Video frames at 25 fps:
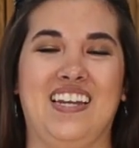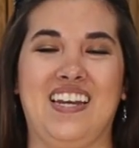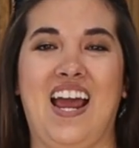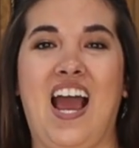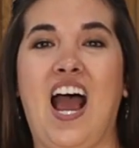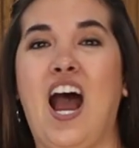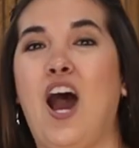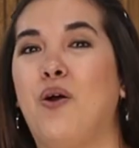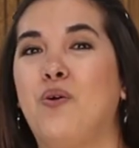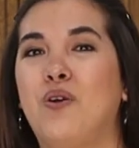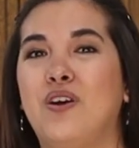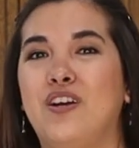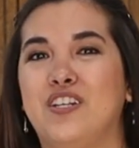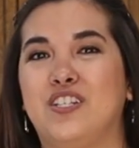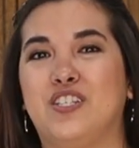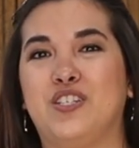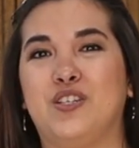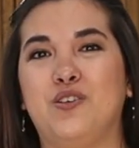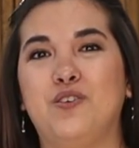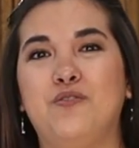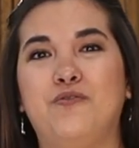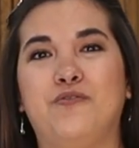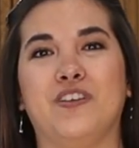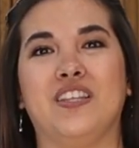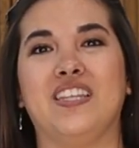an hour or
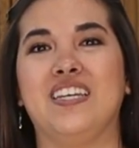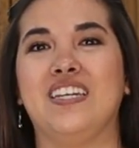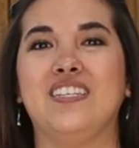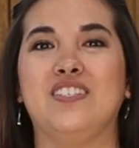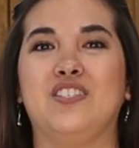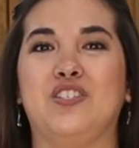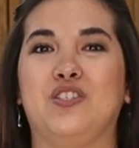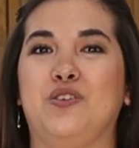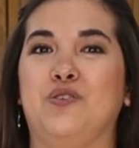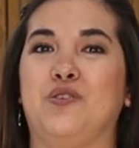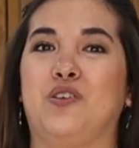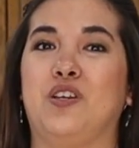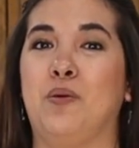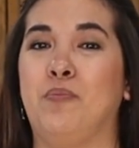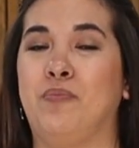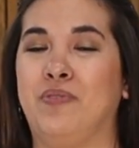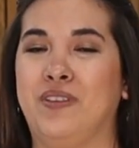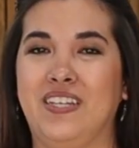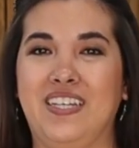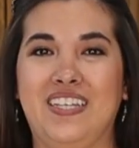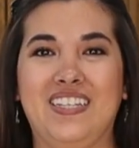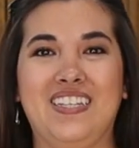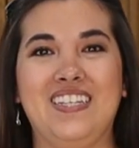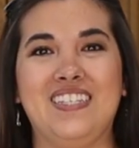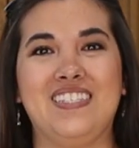two for these to
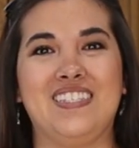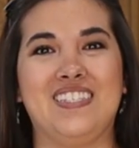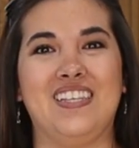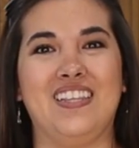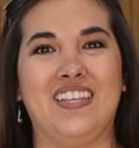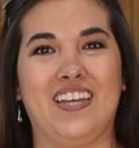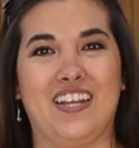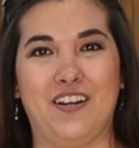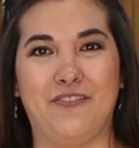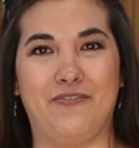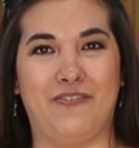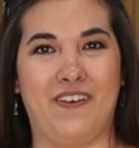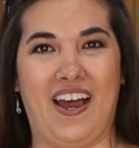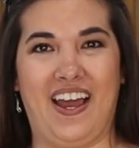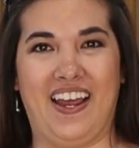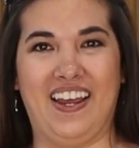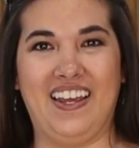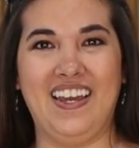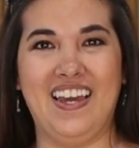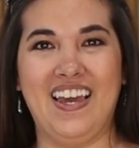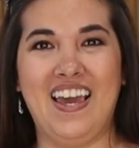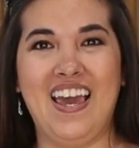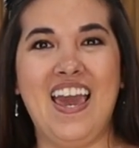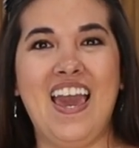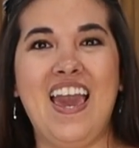completely
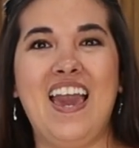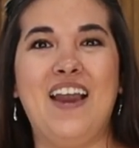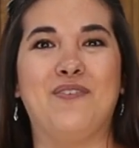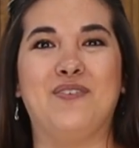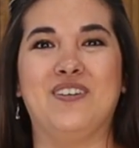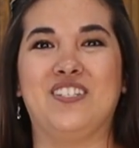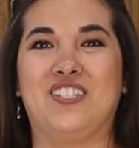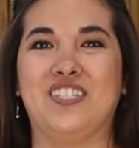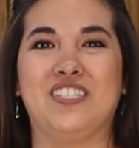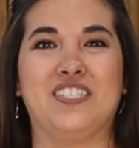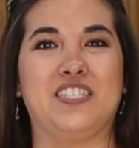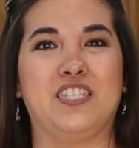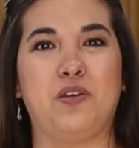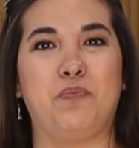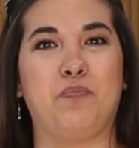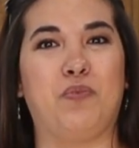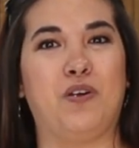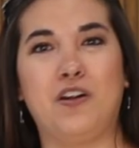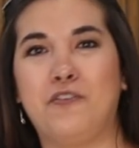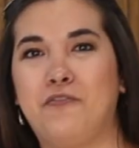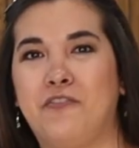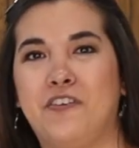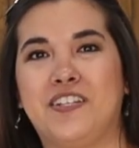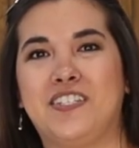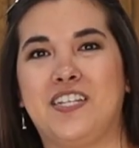solidify, which is the
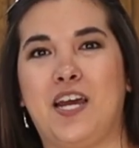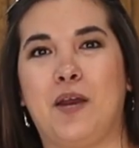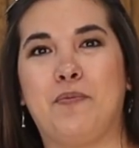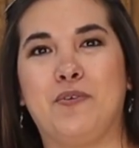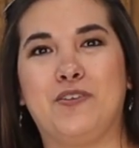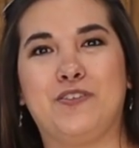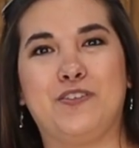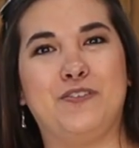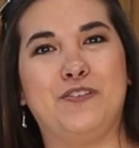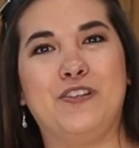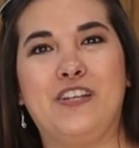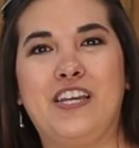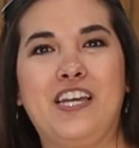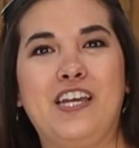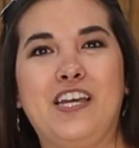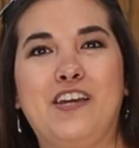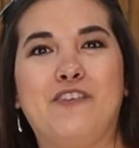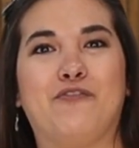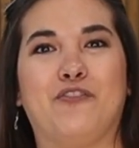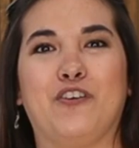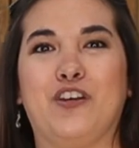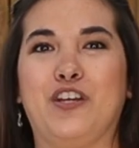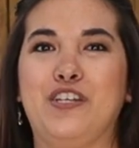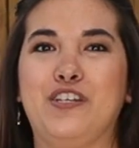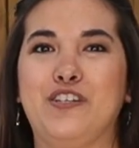perfect
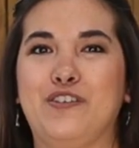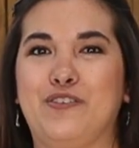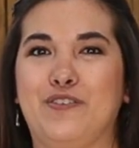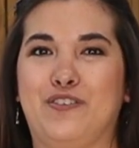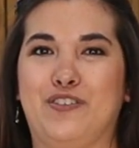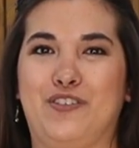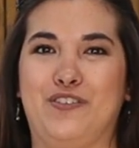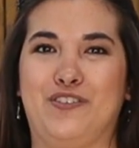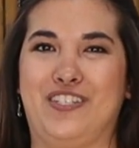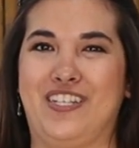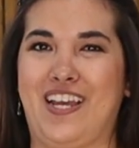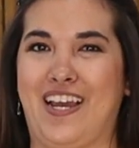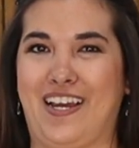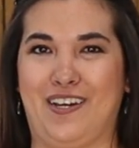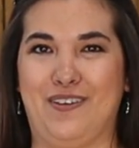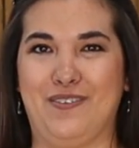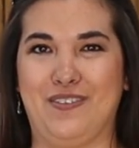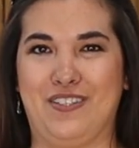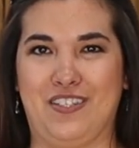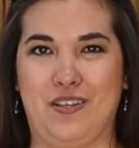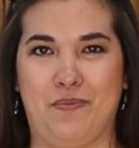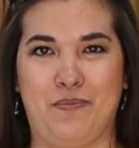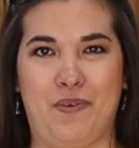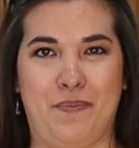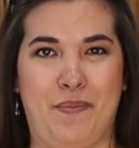opportunity for you to check
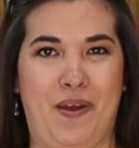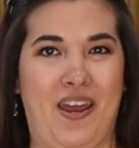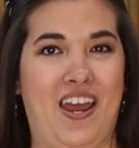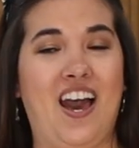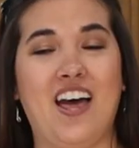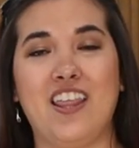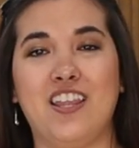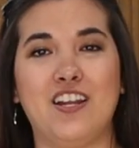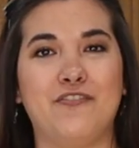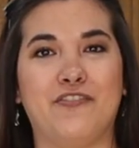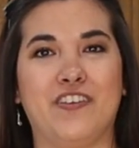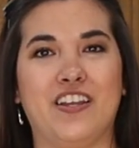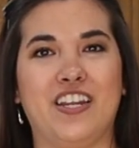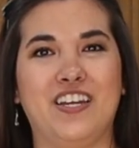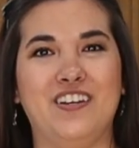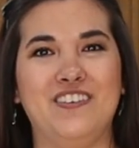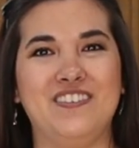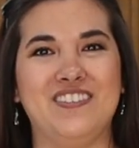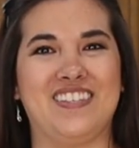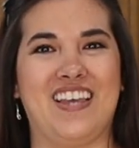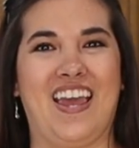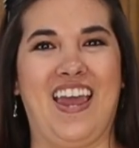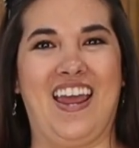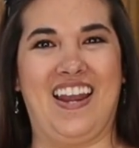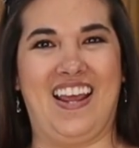out some of my other
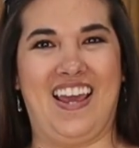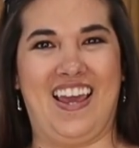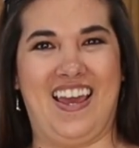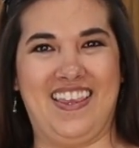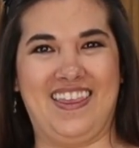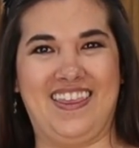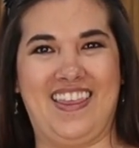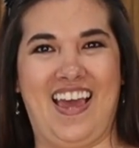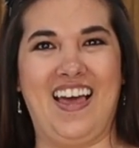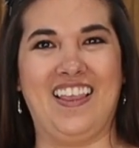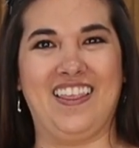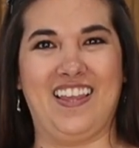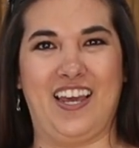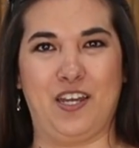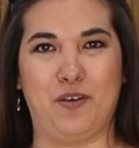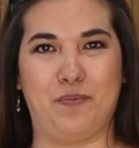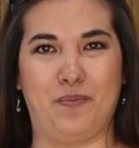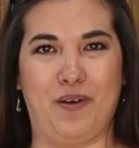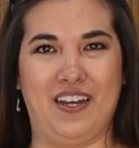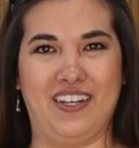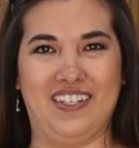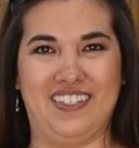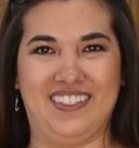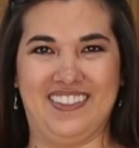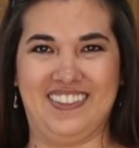videos and hit that like
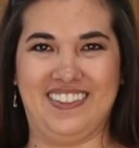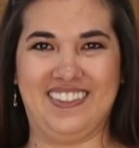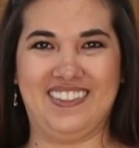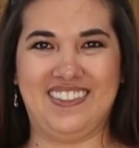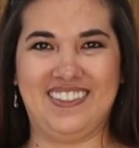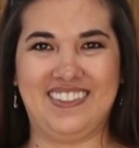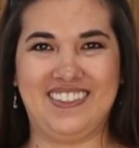button.